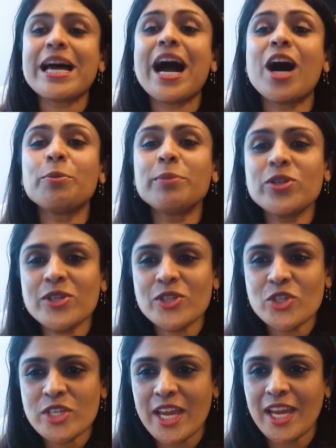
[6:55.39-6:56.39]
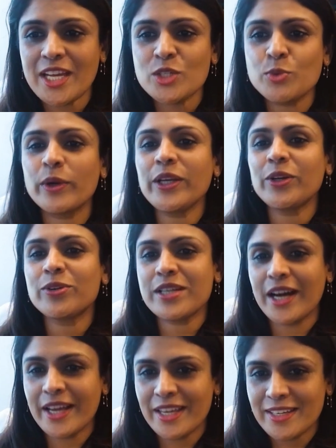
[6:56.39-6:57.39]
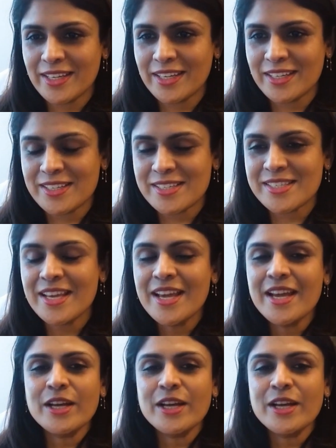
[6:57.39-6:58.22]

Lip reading: how much has changed, what your diet is.